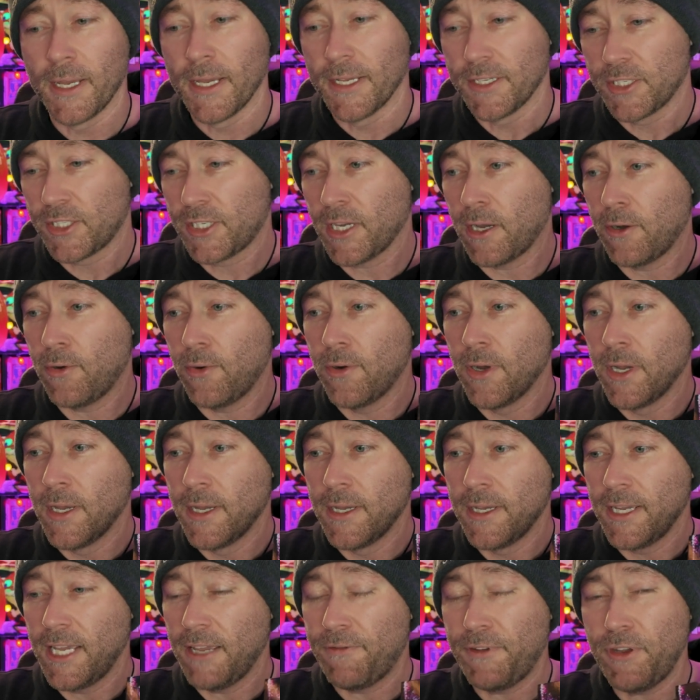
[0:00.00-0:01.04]
So
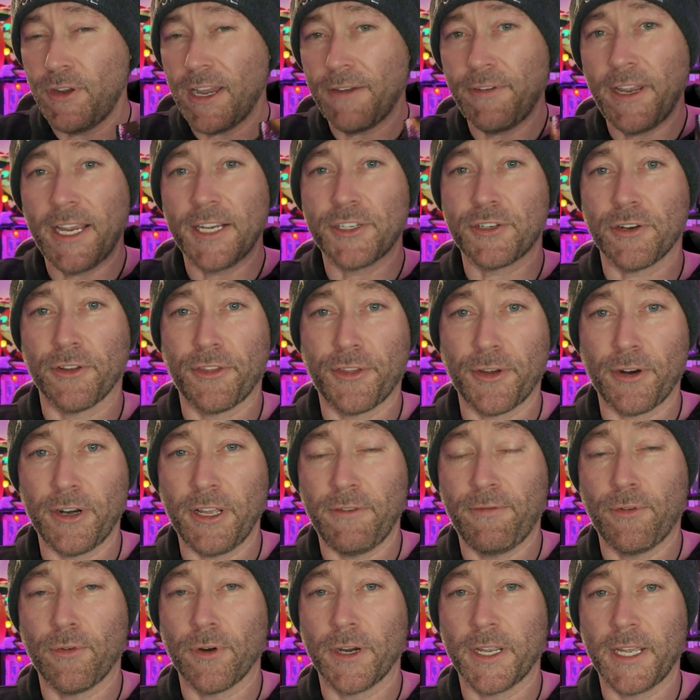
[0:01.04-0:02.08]
if you have extra
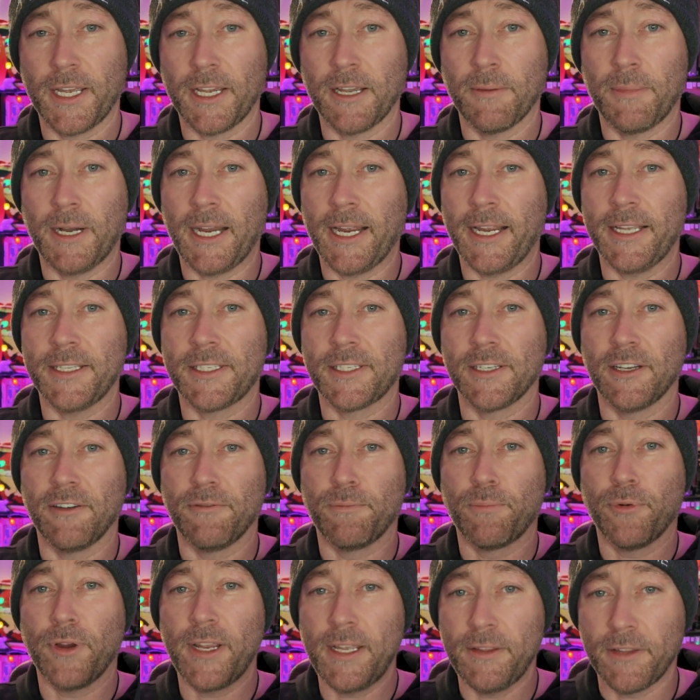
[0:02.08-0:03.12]
34 gigabytes
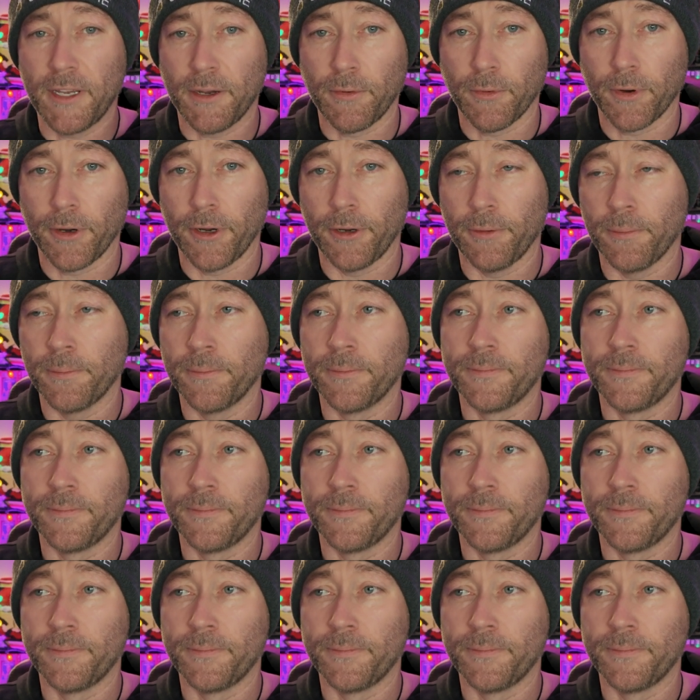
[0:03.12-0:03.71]
of breathing room,